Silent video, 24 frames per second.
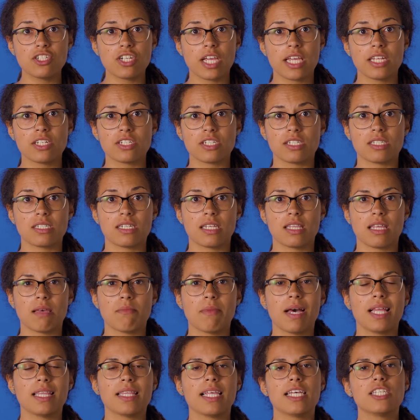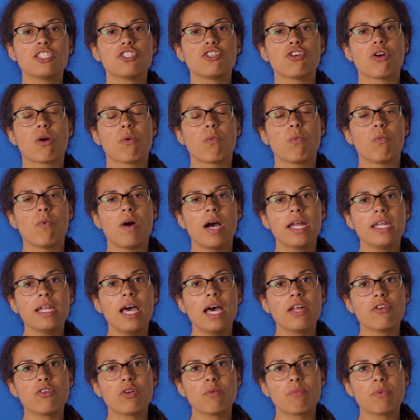changes to them unless you're
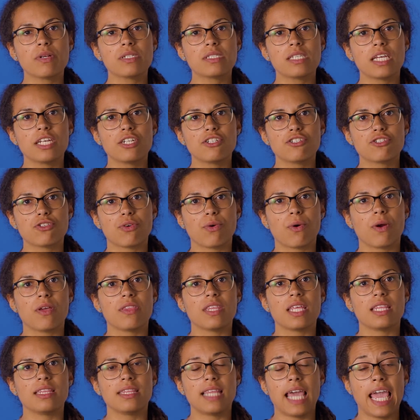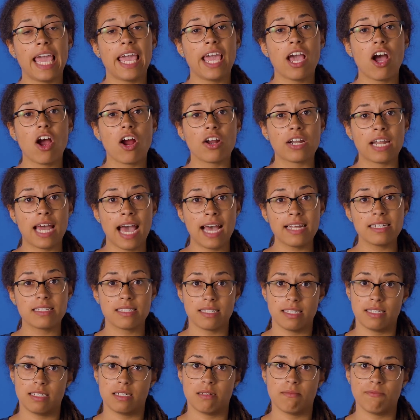100% sure that they are not
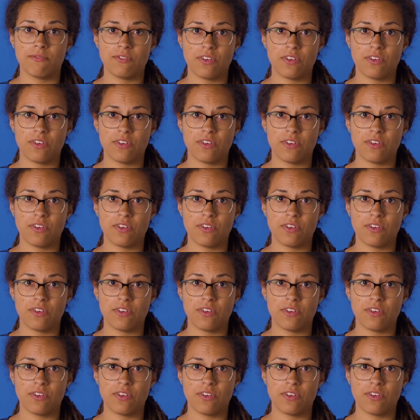system